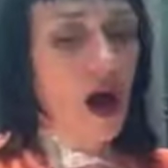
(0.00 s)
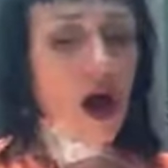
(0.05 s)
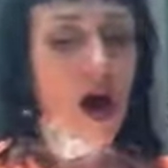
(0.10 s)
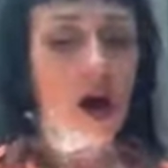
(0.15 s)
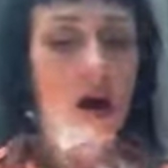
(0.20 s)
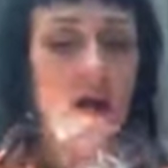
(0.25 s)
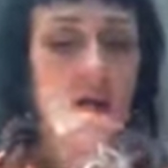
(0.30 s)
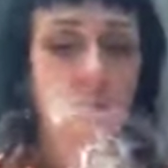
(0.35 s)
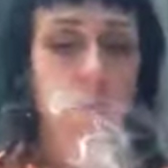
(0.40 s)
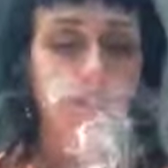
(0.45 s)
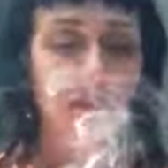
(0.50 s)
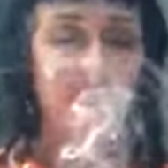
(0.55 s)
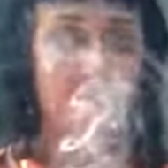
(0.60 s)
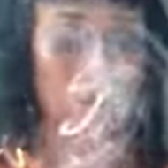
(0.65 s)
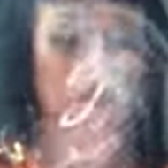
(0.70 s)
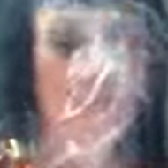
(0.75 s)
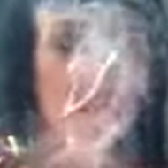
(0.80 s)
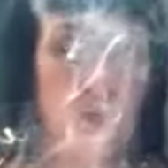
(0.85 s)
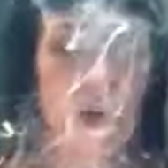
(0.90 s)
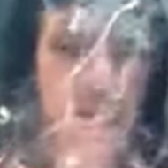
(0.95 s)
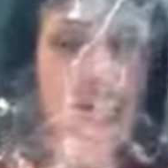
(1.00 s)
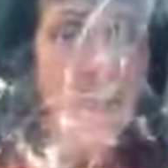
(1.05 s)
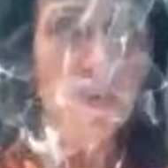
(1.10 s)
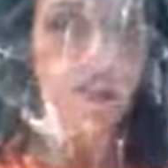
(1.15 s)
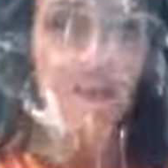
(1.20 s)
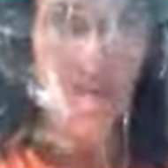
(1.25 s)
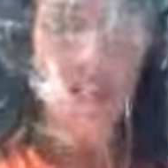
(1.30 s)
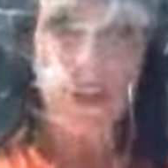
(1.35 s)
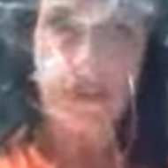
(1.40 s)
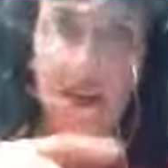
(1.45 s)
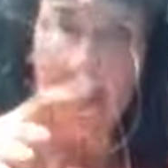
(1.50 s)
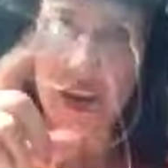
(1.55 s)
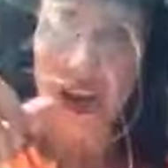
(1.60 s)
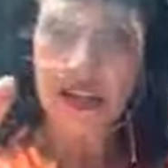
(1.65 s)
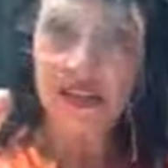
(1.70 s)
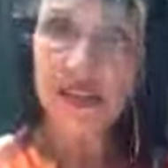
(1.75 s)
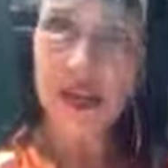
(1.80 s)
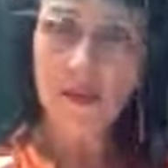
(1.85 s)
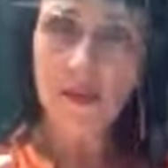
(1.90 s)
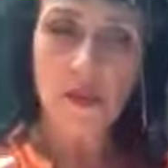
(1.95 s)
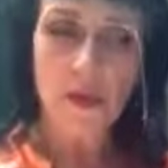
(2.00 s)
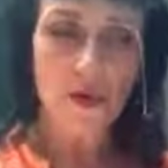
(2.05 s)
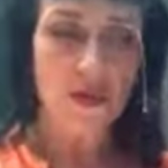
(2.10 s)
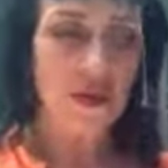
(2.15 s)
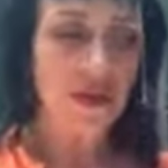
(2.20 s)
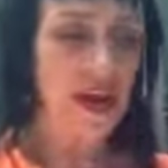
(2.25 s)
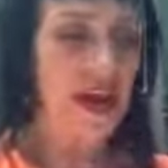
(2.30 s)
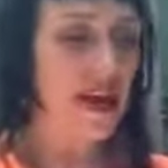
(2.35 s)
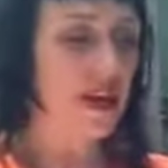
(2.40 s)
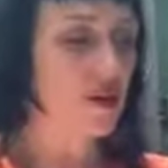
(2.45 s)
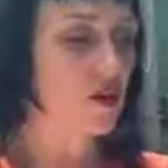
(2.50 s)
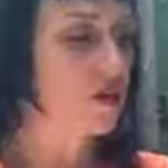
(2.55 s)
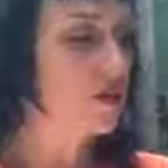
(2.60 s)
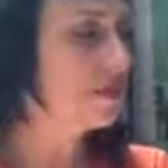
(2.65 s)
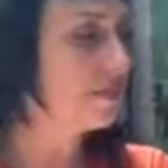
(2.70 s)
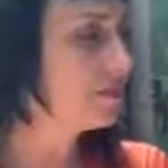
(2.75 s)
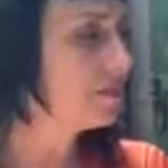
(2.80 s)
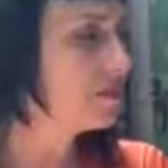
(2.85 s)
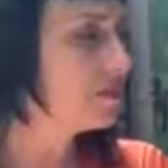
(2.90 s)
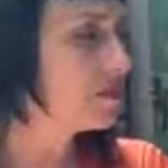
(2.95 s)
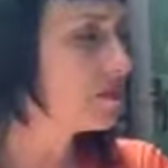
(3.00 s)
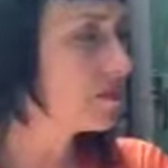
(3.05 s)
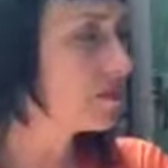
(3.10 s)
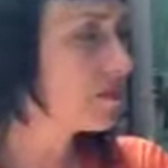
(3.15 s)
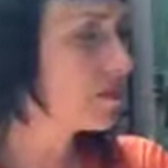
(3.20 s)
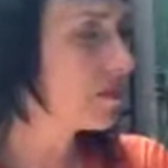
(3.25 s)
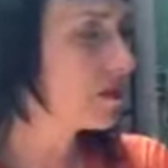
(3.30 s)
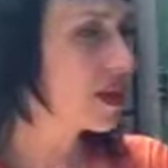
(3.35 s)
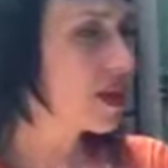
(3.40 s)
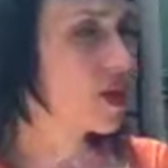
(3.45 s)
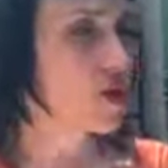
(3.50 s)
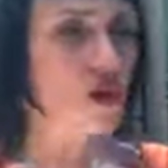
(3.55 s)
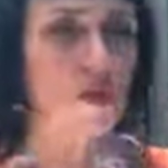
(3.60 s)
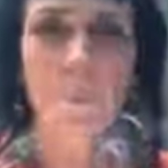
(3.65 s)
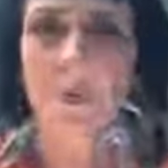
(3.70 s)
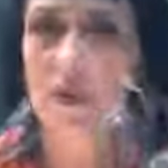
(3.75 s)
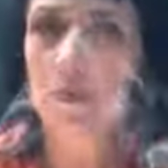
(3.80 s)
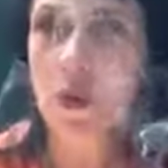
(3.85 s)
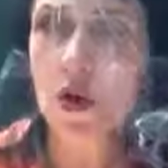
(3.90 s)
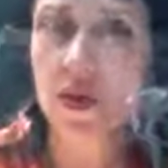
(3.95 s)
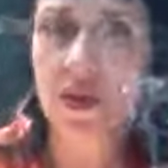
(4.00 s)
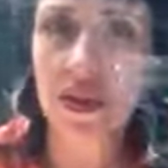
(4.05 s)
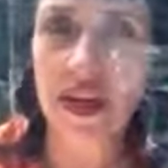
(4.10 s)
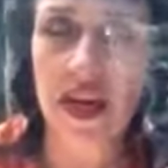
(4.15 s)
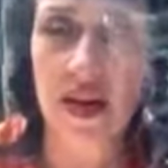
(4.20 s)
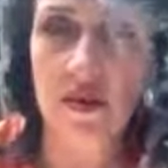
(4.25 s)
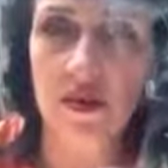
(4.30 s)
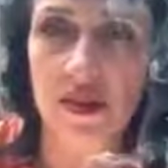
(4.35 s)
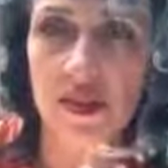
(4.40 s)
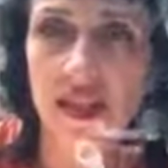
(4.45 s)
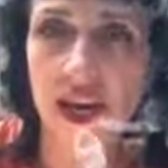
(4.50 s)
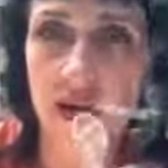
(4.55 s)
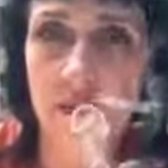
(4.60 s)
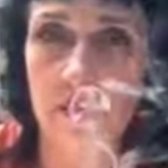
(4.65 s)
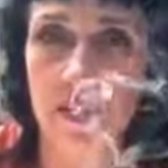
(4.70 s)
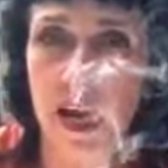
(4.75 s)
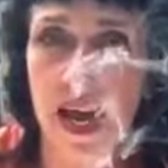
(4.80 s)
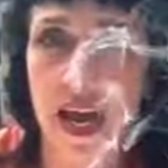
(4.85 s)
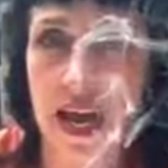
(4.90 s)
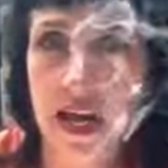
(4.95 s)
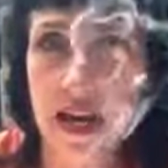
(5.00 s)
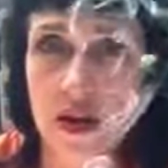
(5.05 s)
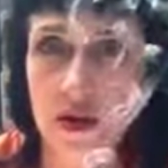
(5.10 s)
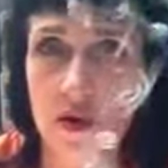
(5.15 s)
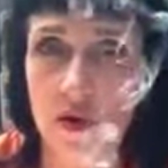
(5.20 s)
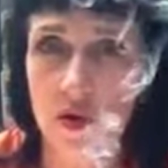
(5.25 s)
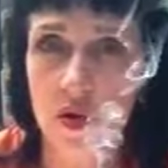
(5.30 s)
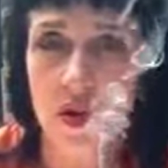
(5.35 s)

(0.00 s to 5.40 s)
Then the next time you burn the candle, you can burn the candle the same day.